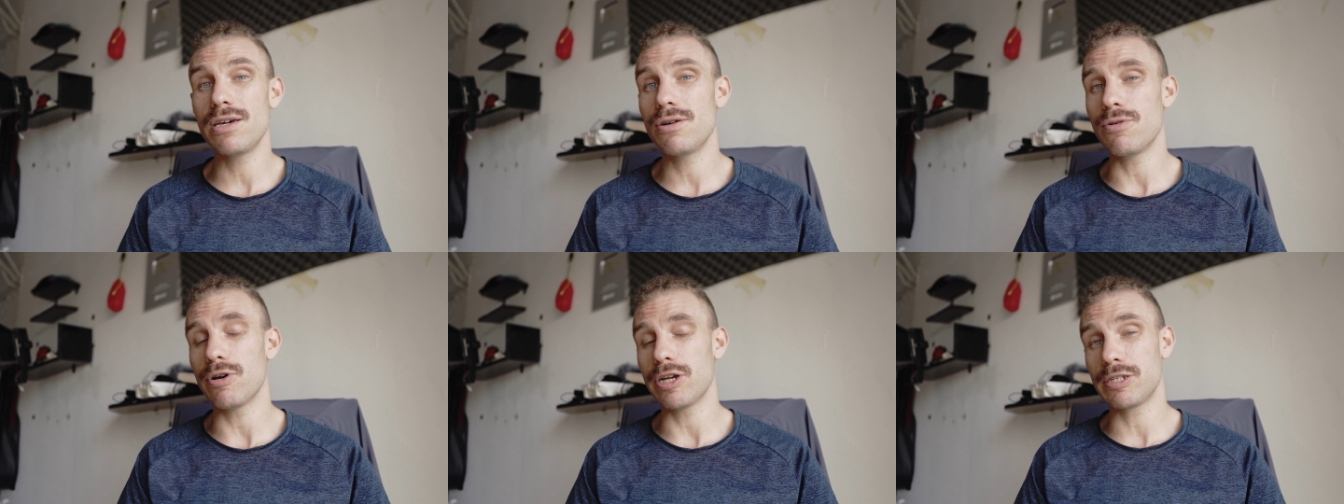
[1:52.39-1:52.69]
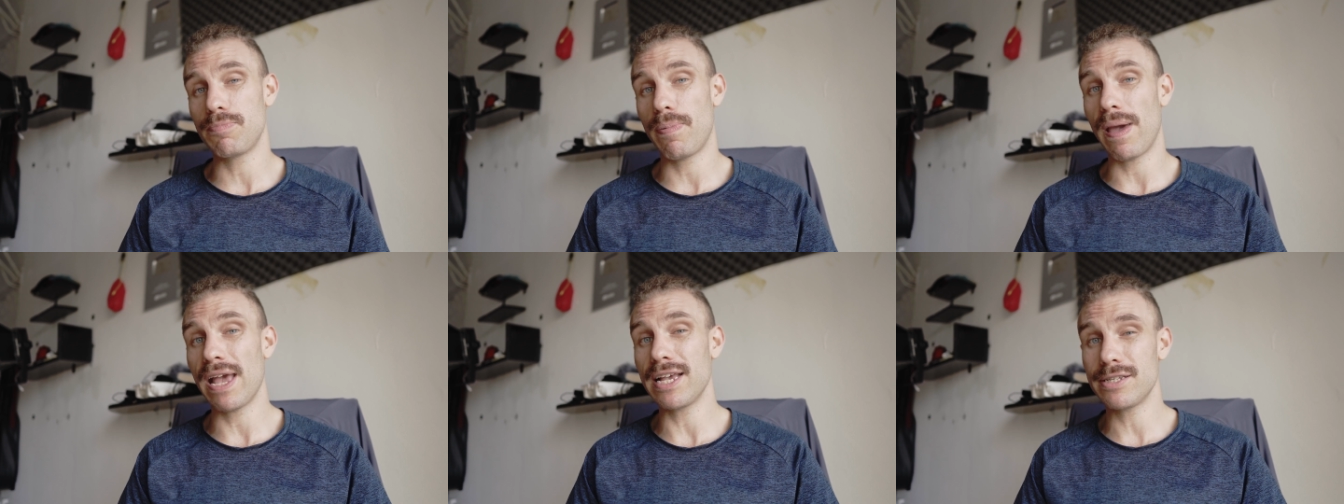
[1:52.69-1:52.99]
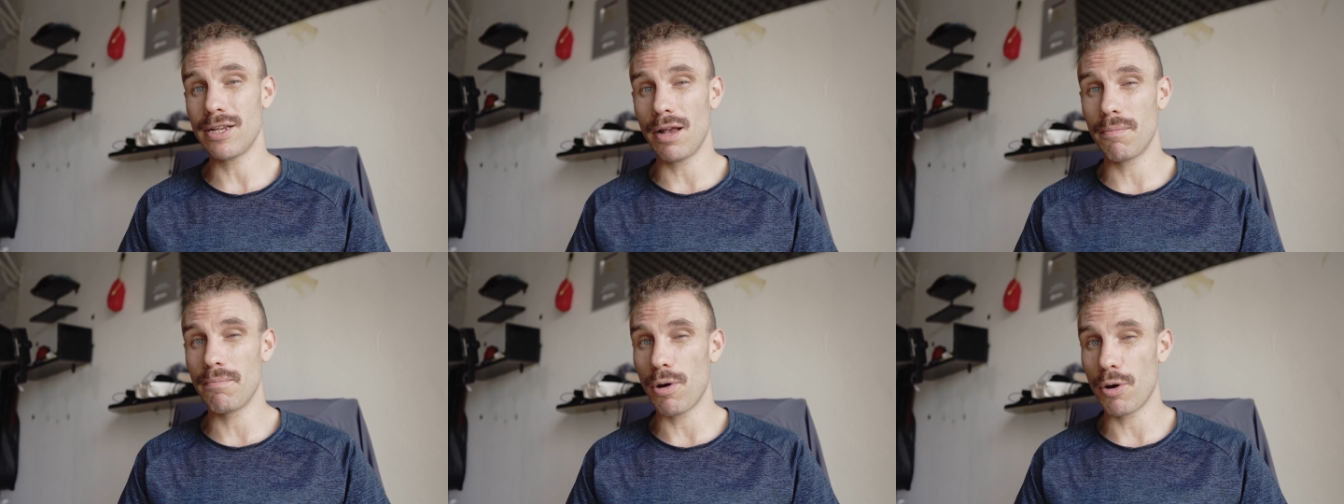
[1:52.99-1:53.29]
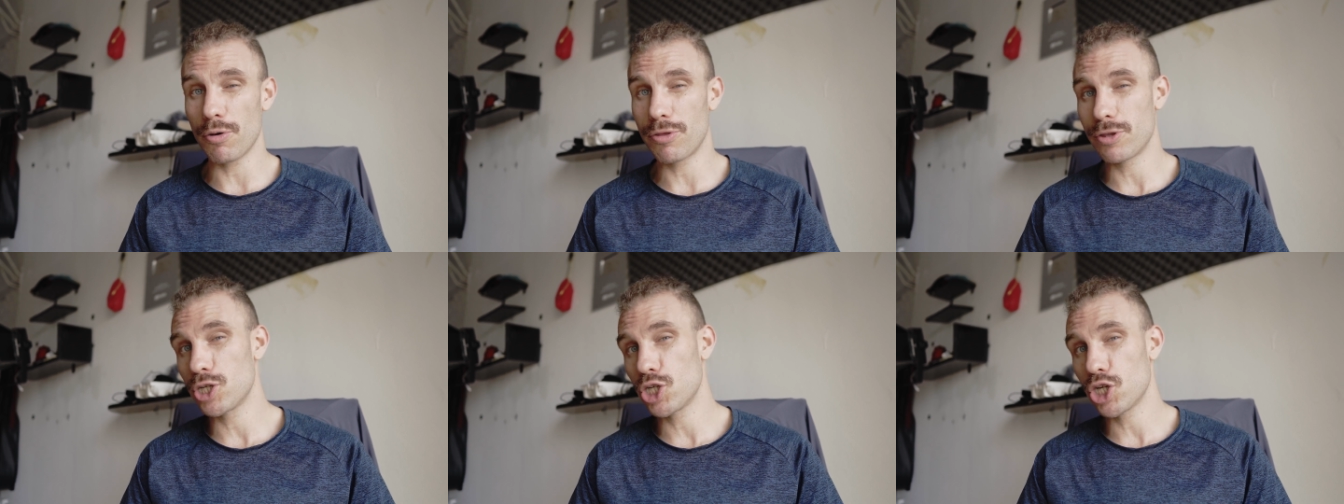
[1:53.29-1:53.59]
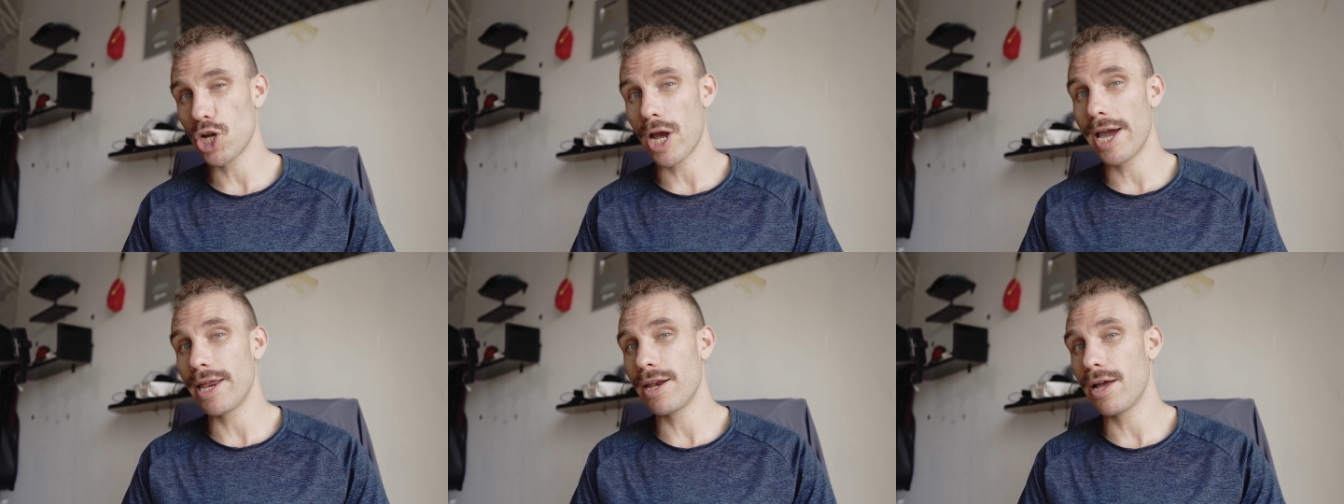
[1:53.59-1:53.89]
U is based on both
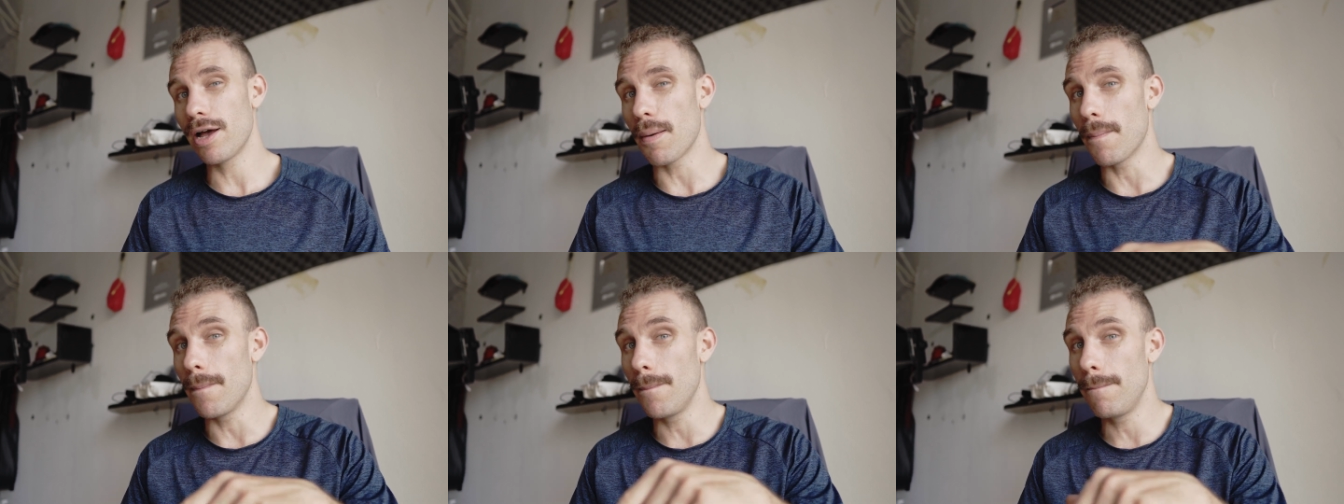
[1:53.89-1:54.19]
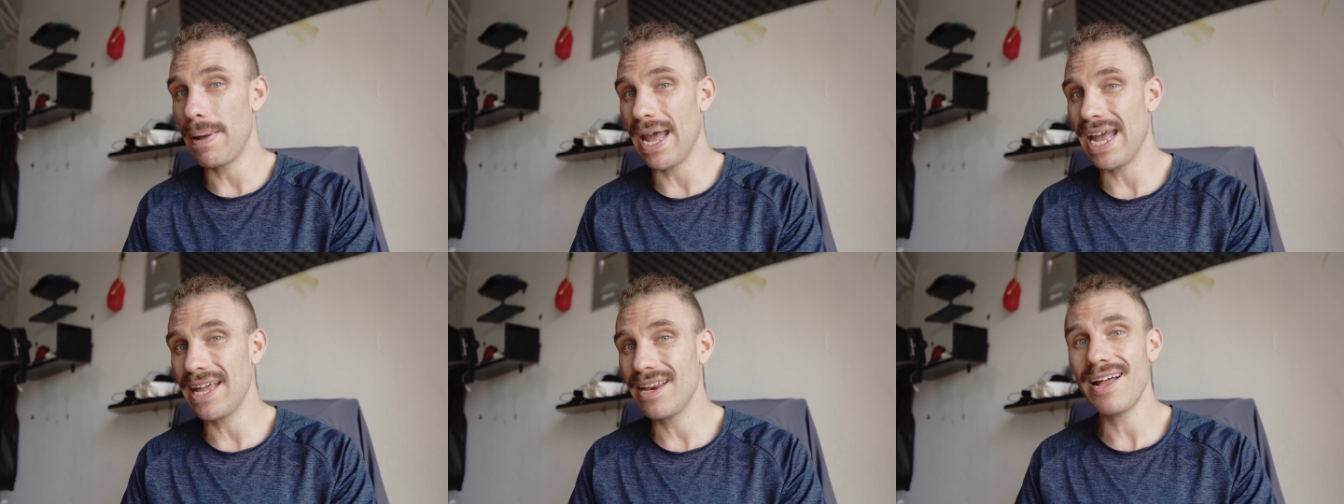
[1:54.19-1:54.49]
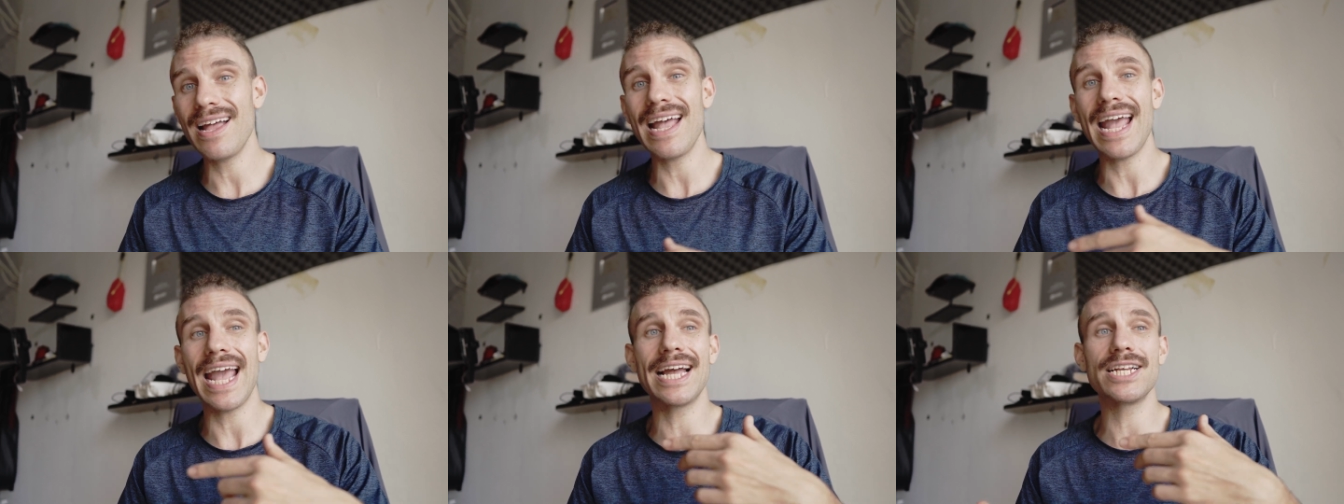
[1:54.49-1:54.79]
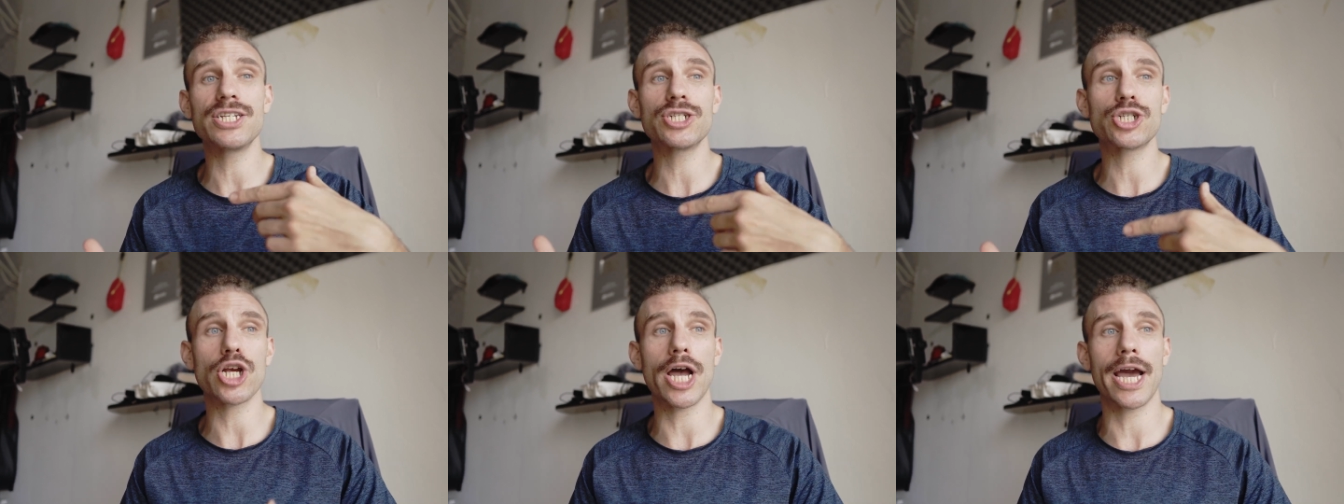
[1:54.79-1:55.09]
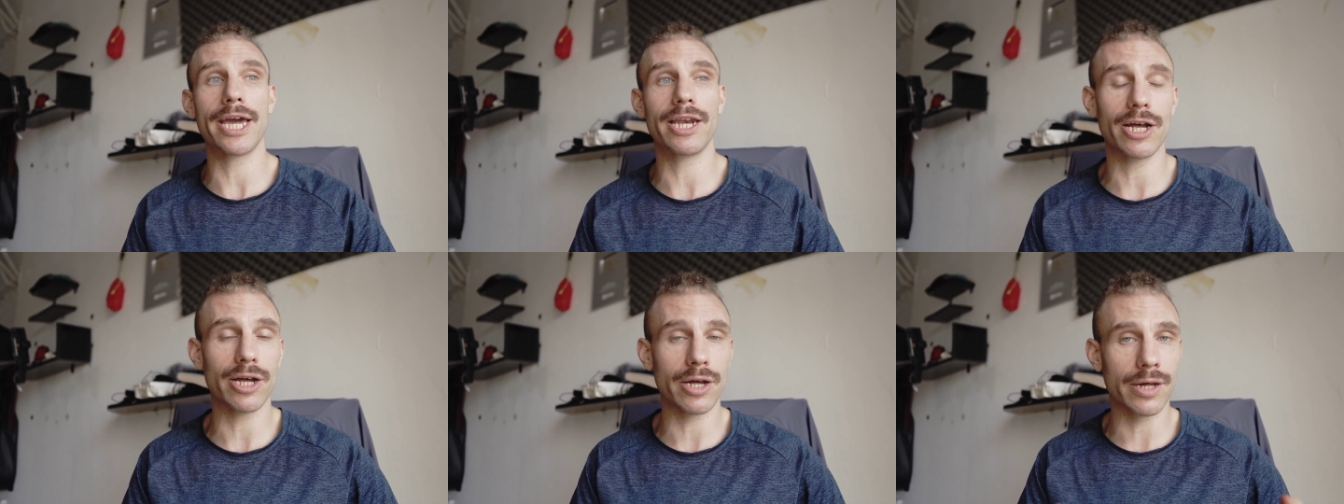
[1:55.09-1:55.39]
China Beta and
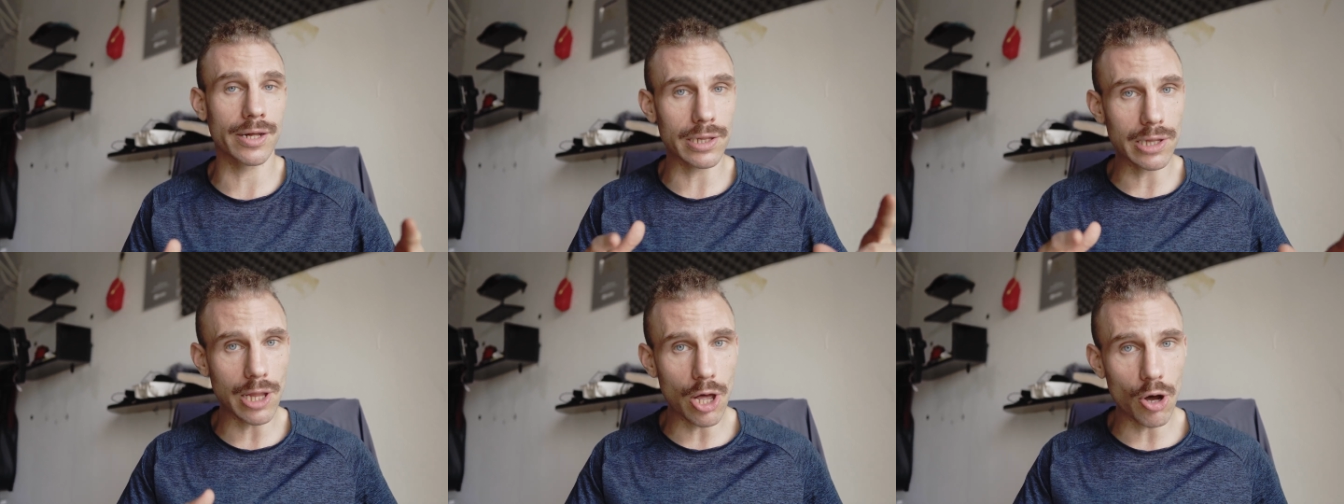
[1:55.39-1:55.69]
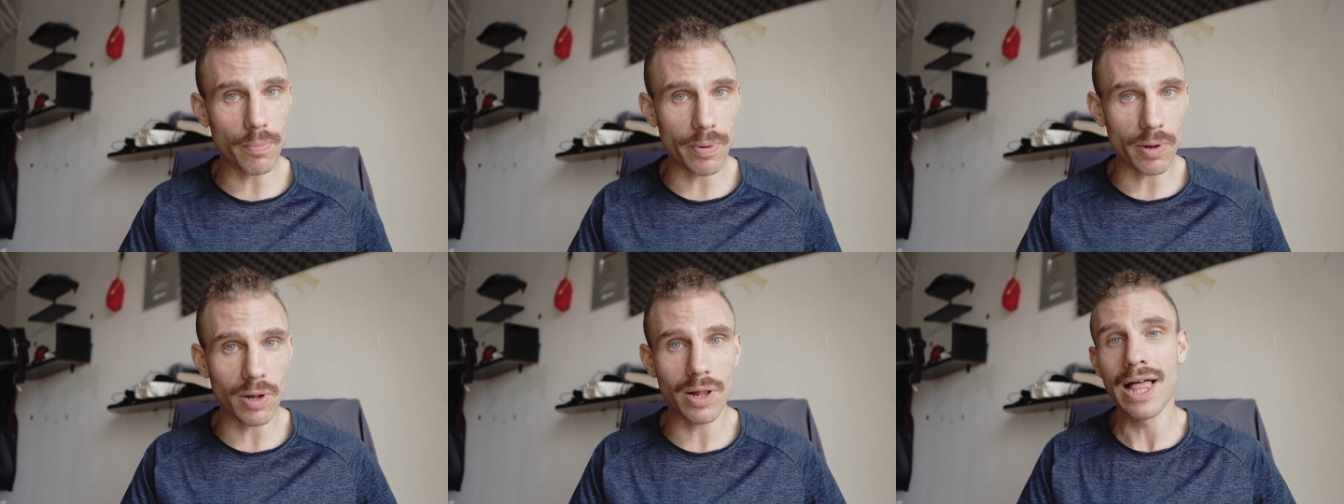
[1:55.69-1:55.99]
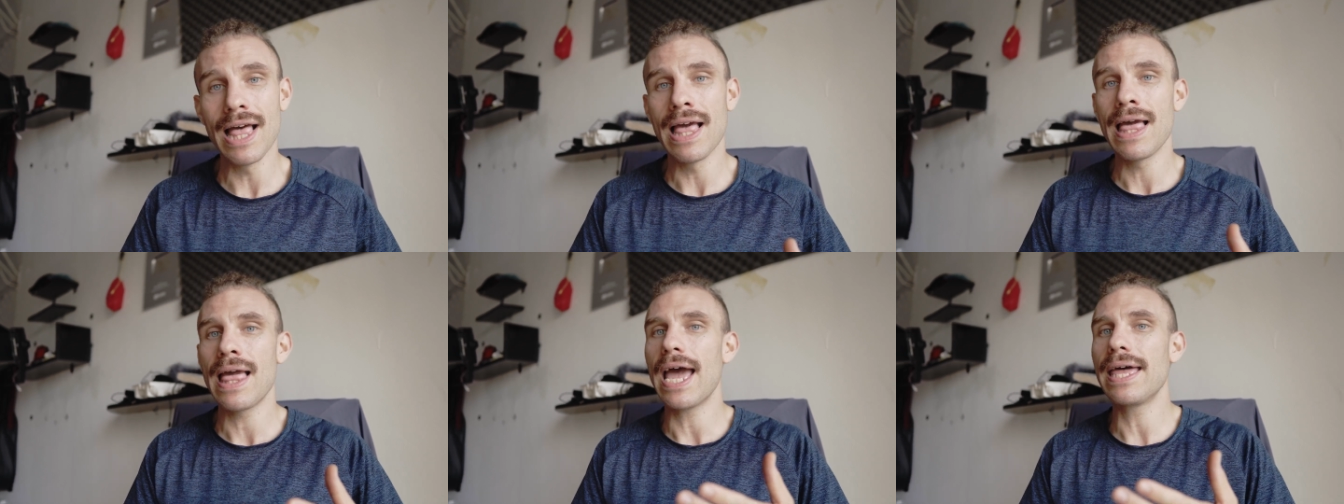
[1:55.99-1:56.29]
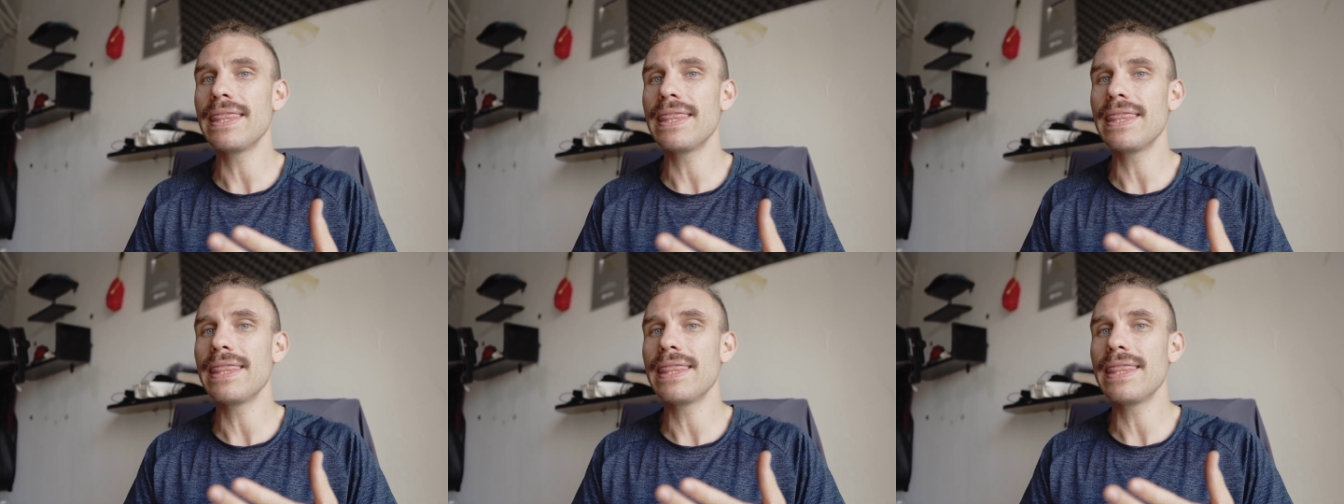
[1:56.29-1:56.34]
China Global,